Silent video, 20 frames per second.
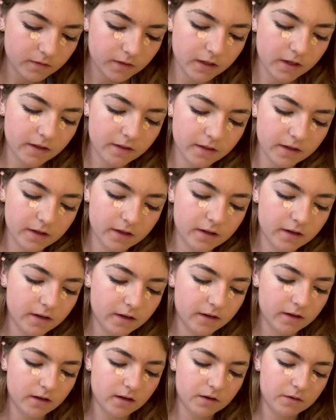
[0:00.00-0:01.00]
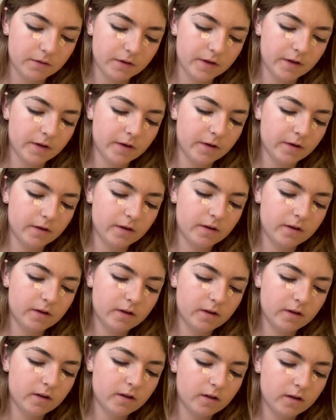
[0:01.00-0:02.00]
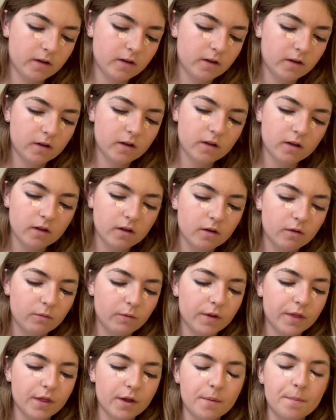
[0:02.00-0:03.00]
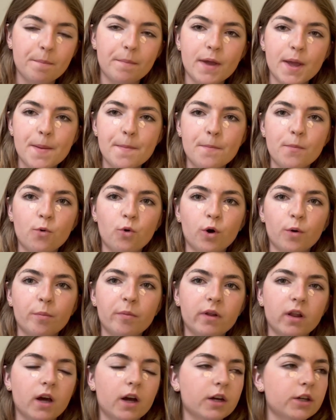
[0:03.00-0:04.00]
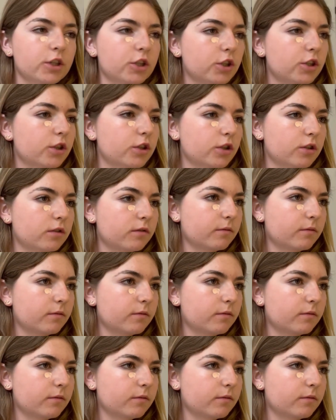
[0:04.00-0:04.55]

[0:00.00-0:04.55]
And then I go in with a bit more blush.